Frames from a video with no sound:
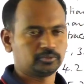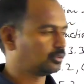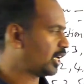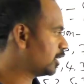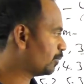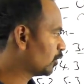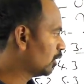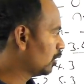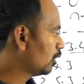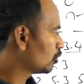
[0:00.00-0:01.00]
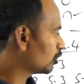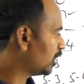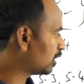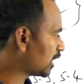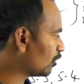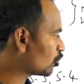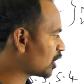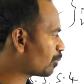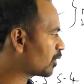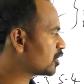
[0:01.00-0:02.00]
Right? So here 10th
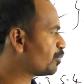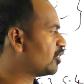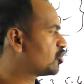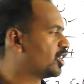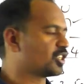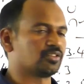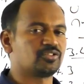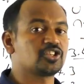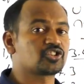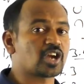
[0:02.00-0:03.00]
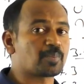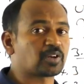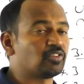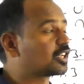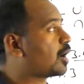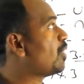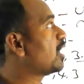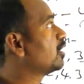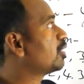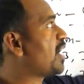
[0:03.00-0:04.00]
chapter is mensuration. This chapter will come
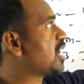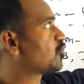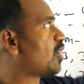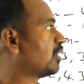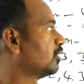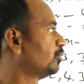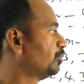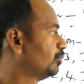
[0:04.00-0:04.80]
under Maths 1.